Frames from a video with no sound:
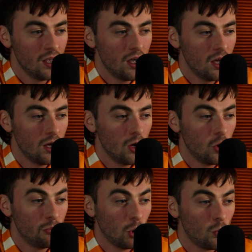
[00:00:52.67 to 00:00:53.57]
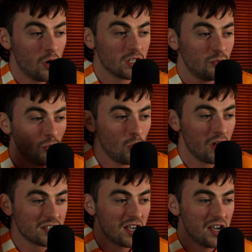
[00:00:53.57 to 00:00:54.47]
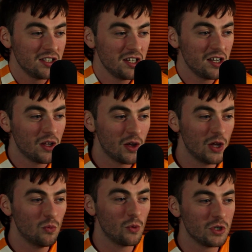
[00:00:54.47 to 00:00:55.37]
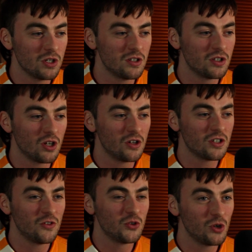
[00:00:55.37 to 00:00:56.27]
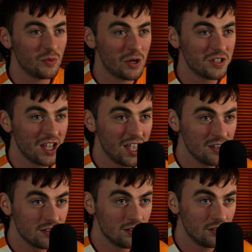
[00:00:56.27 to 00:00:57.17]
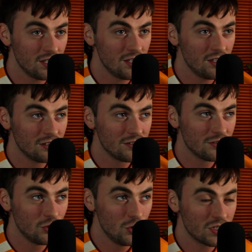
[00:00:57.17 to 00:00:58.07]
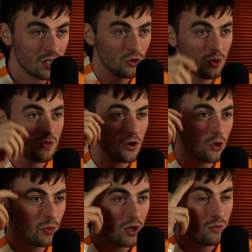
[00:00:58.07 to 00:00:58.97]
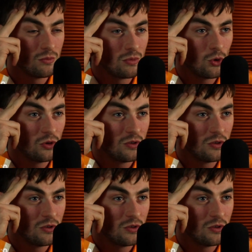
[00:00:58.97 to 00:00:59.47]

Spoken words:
But what's more exciting and what we should start off talking about is the new single that we've got coming out called